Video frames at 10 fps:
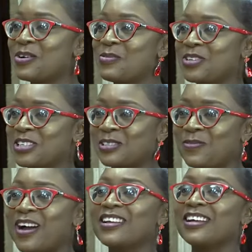We just
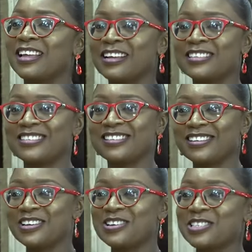find out that
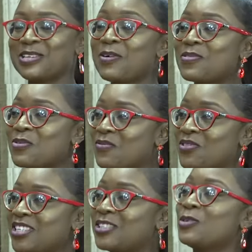some of the
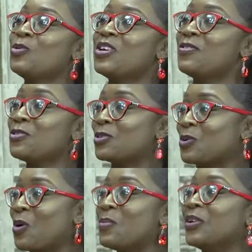refugees who even used to
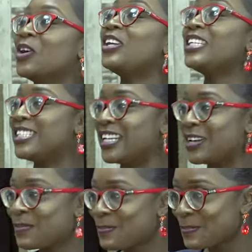come on holiday
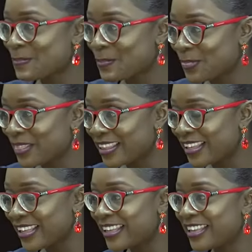
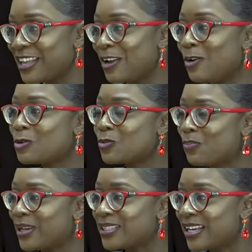looked
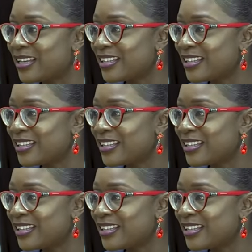better,